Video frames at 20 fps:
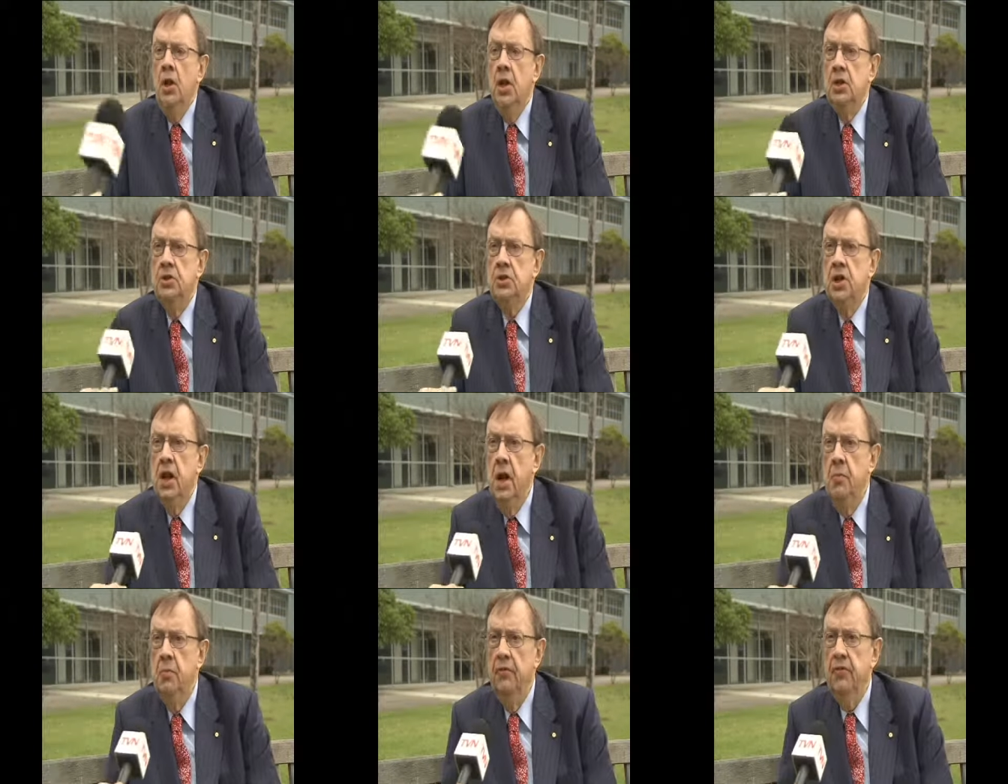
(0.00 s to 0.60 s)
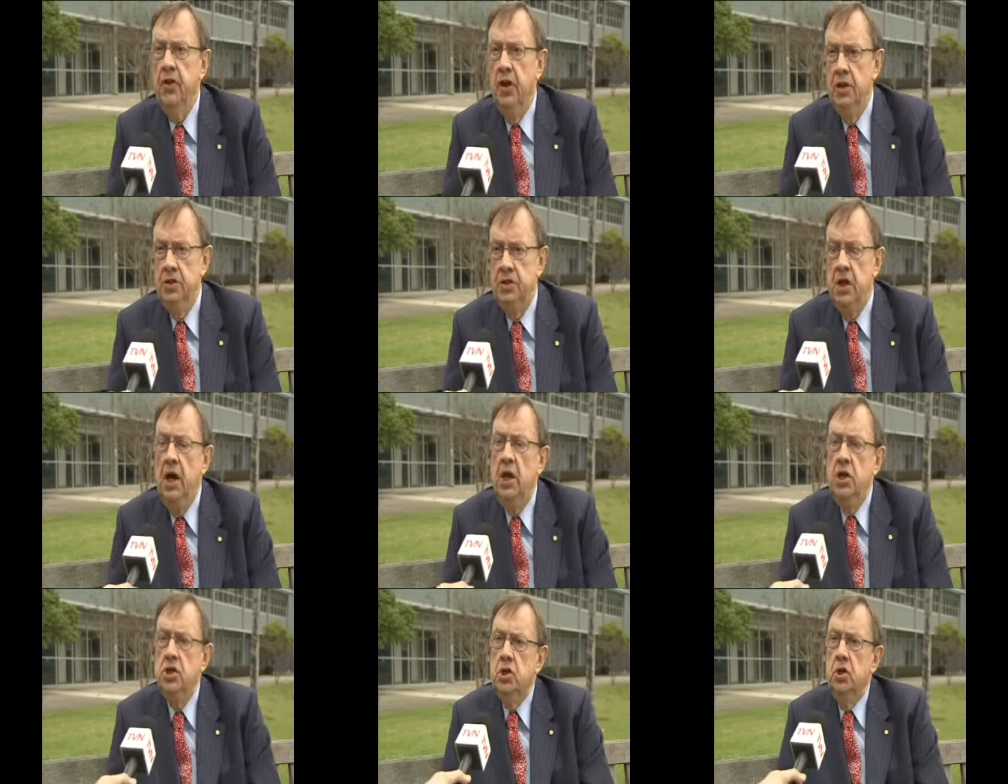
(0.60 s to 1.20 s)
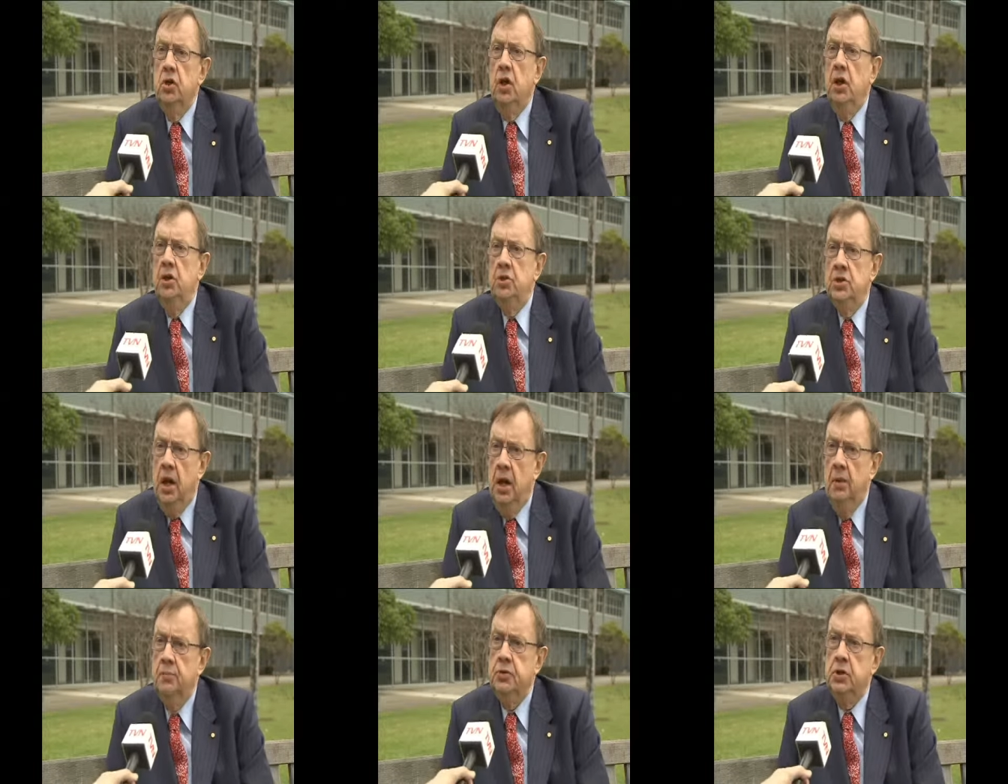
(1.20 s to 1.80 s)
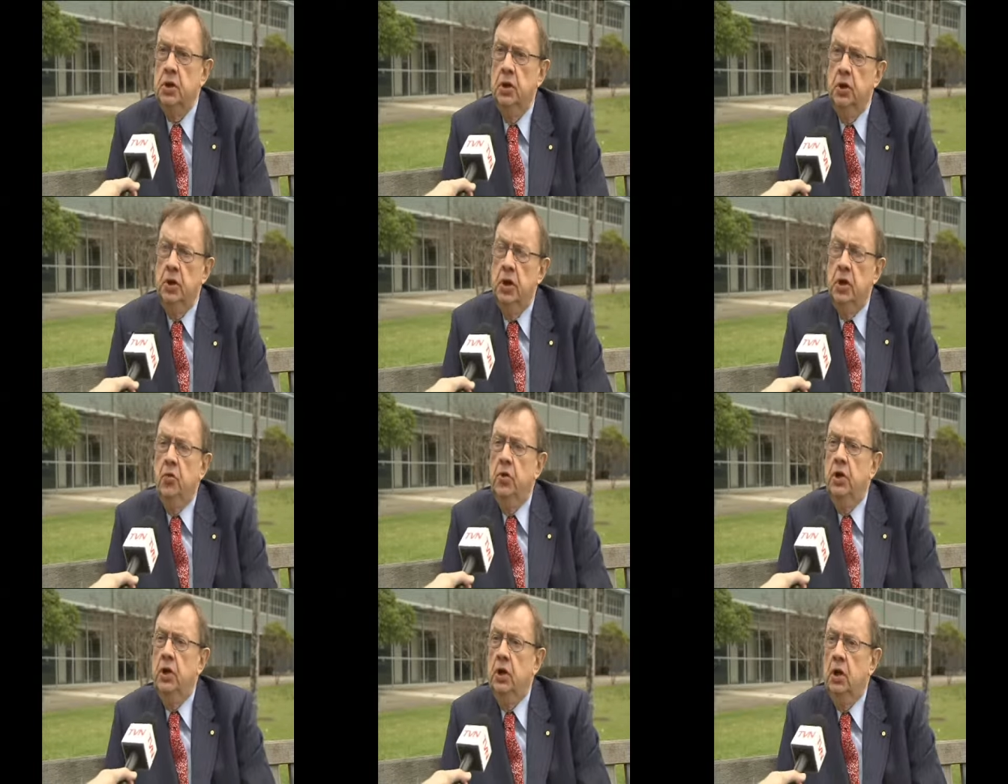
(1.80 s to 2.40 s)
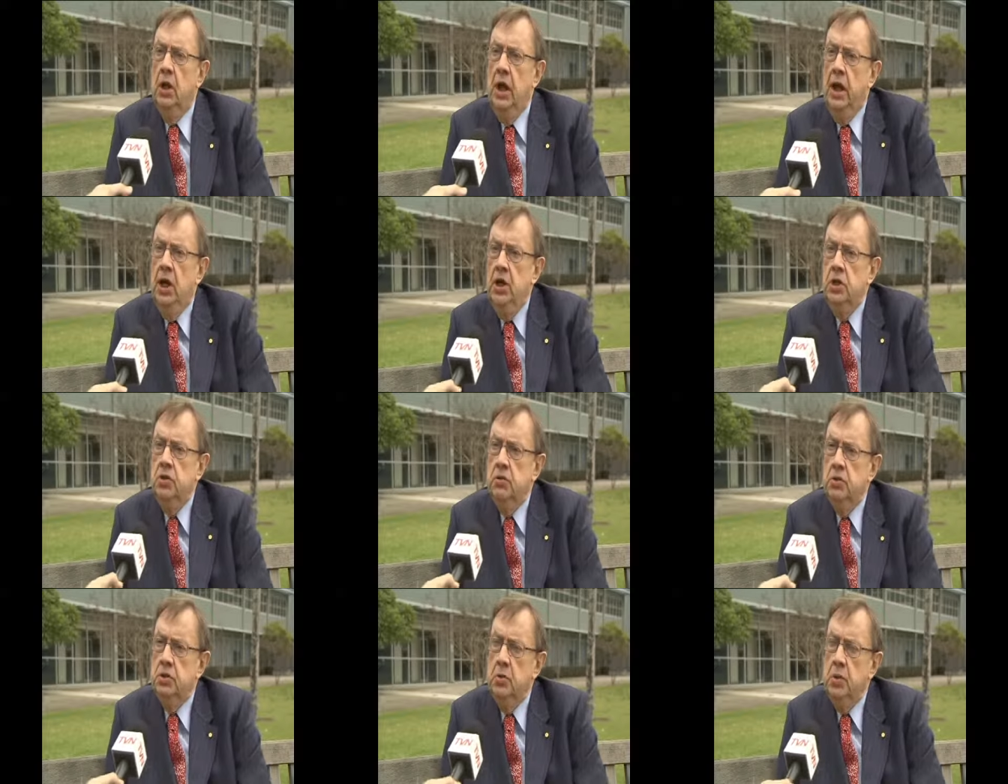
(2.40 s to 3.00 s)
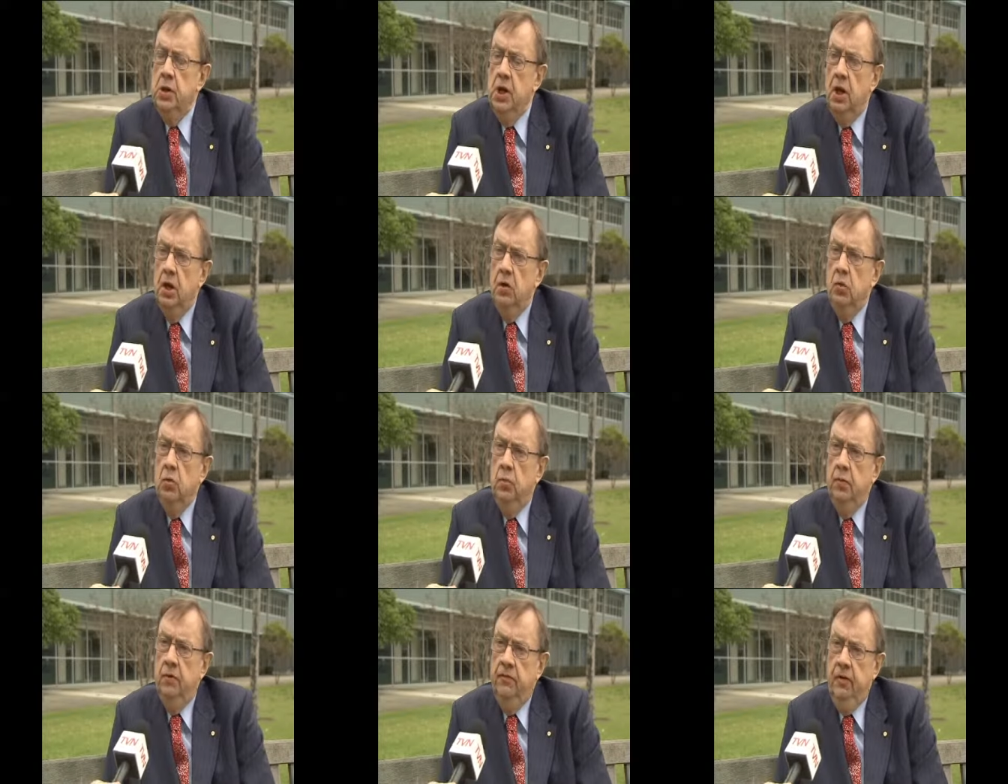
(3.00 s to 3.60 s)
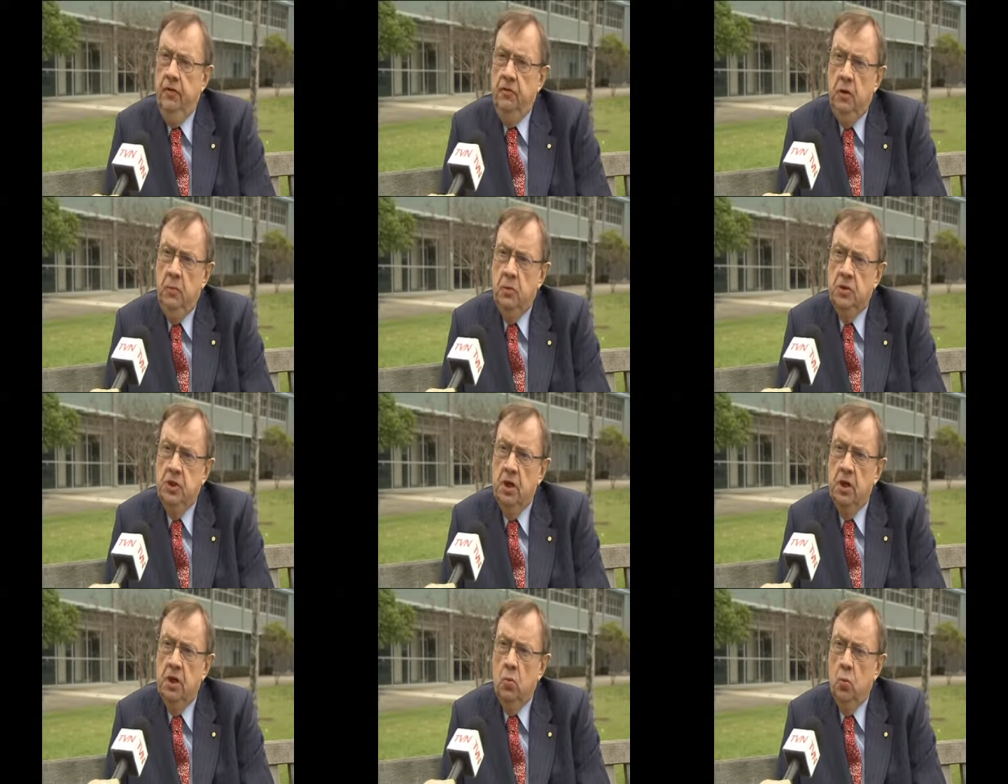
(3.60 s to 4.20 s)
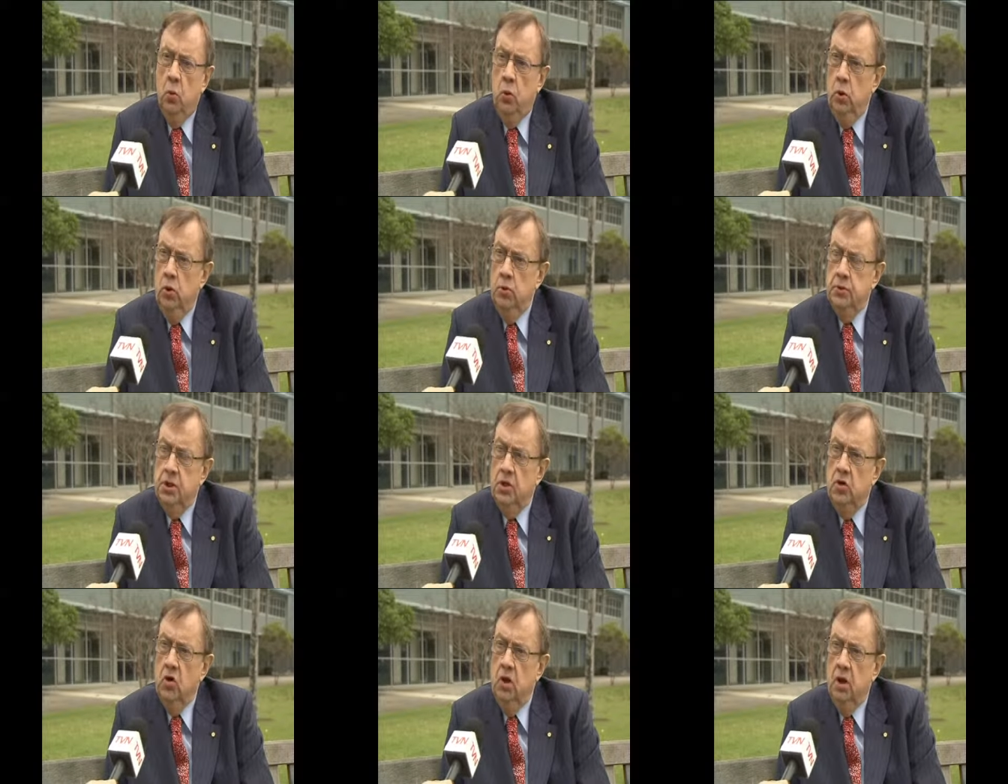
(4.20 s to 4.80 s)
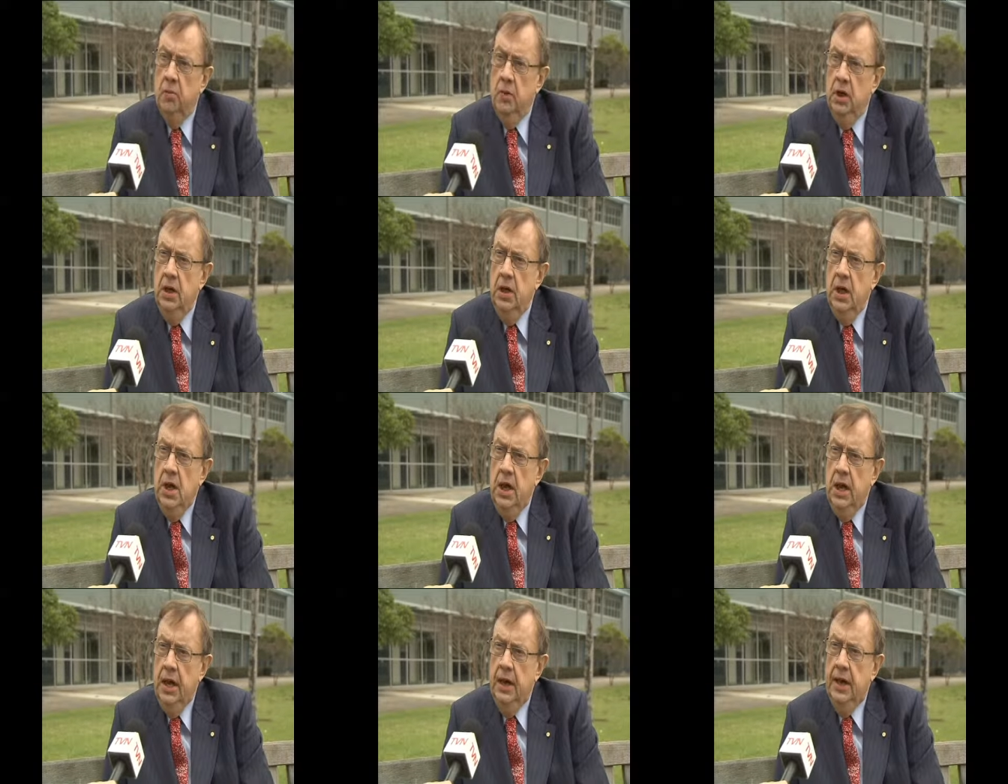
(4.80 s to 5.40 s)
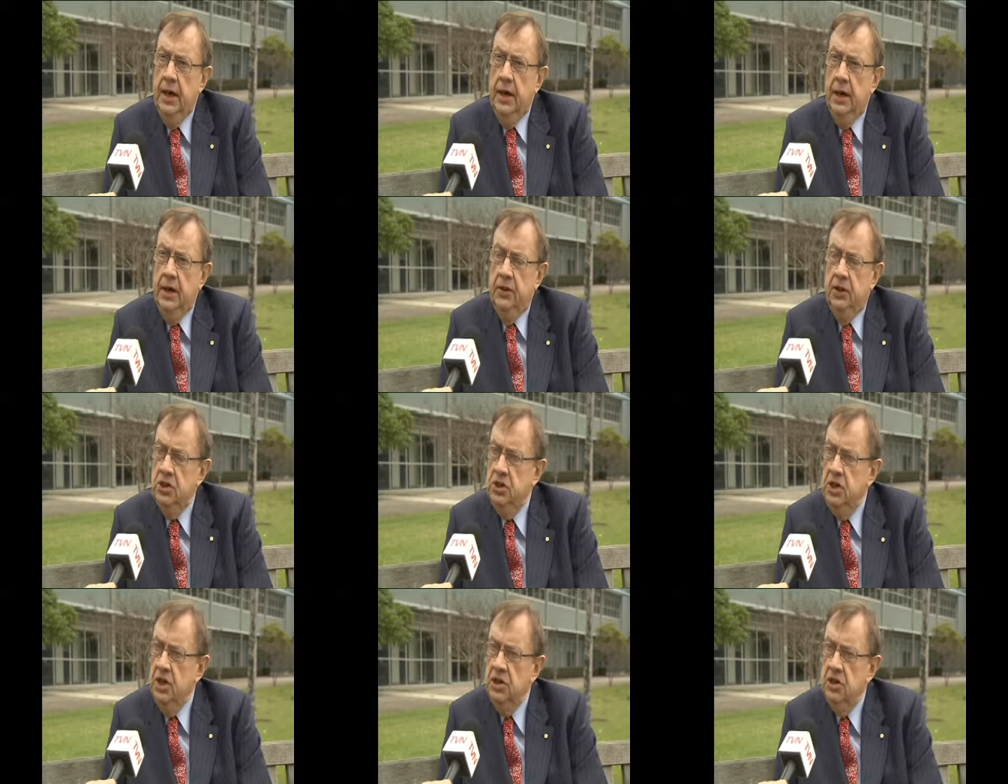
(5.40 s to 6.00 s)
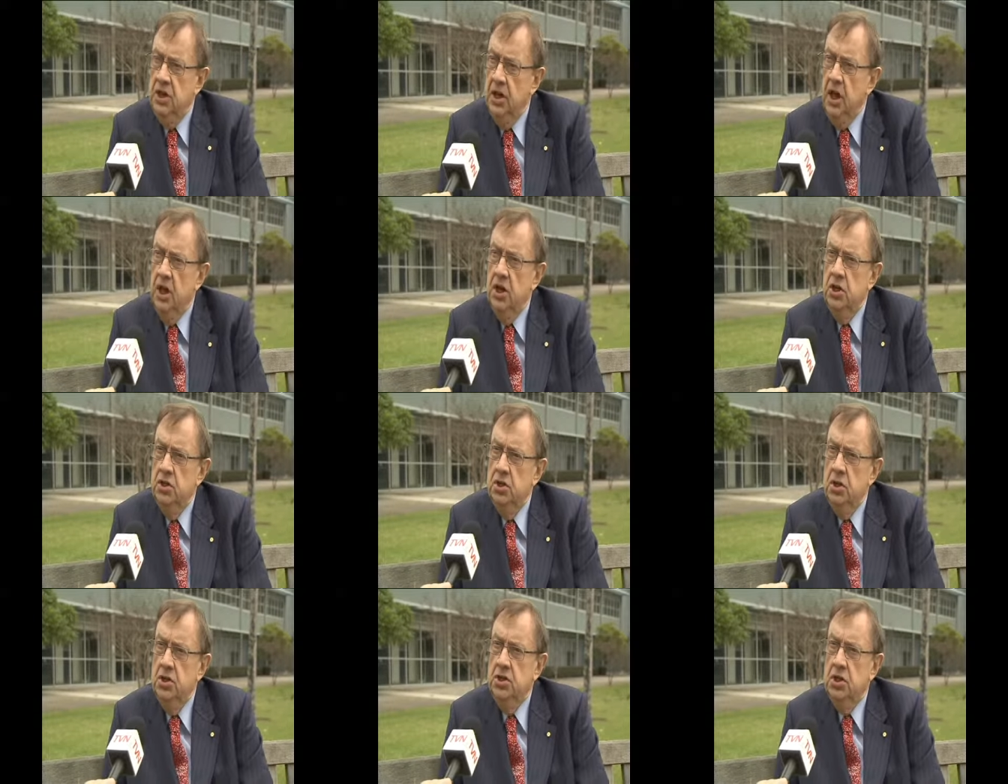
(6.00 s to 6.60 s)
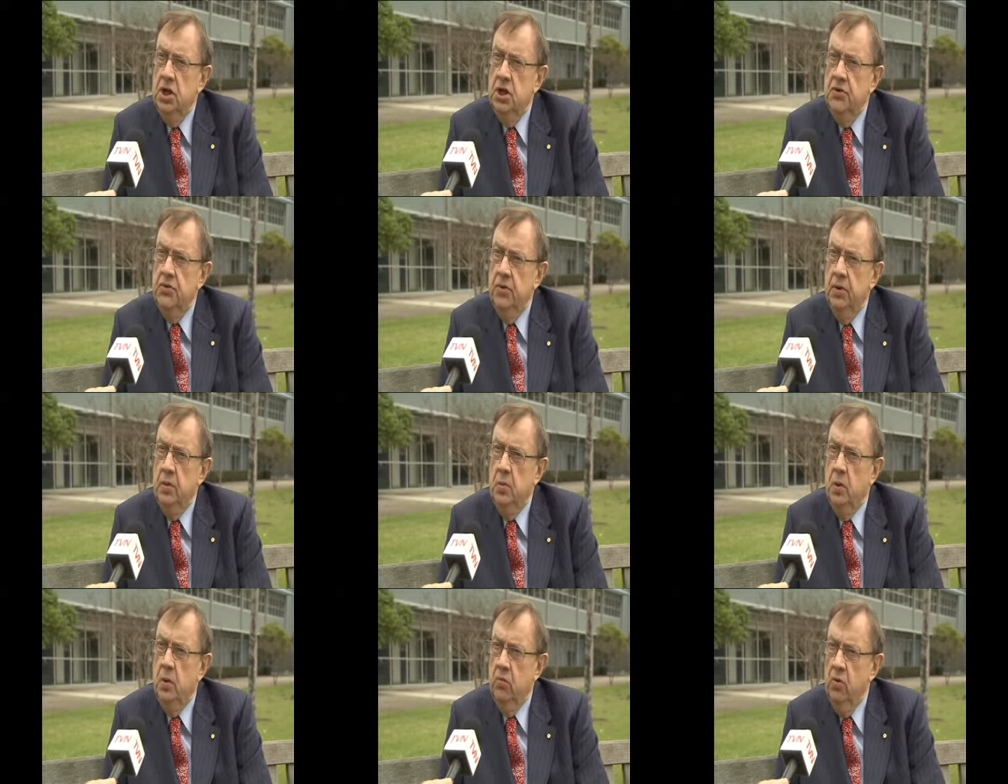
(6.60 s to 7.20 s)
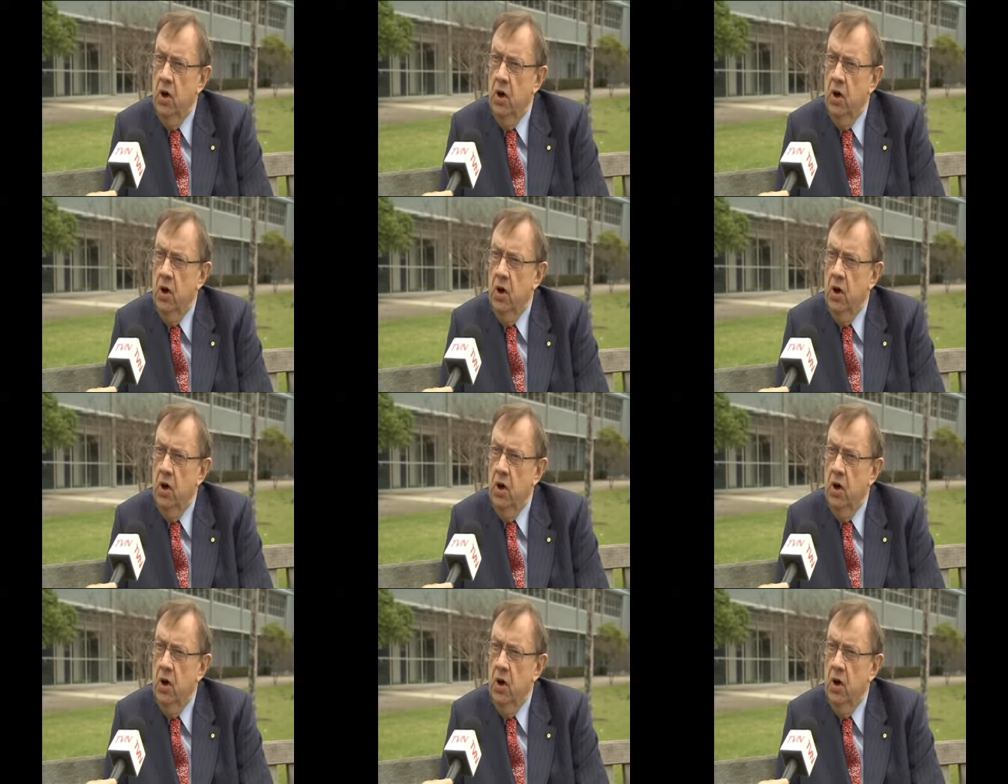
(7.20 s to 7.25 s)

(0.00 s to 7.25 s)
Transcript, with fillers: There's a number of things. Asia is absolutely critical. Asia, as we know, will be 50% of the world's economy. Uh, this is the Asian century. We're